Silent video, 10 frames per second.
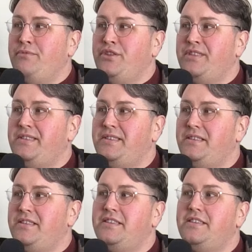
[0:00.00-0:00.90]

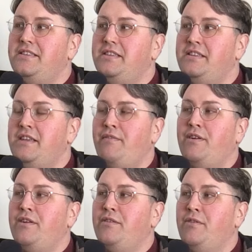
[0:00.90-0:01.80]
just
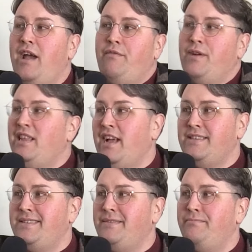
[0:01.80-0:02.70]
never have
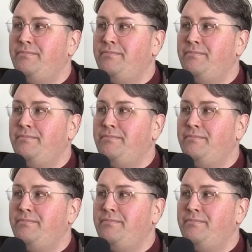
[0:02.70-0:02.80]
realized it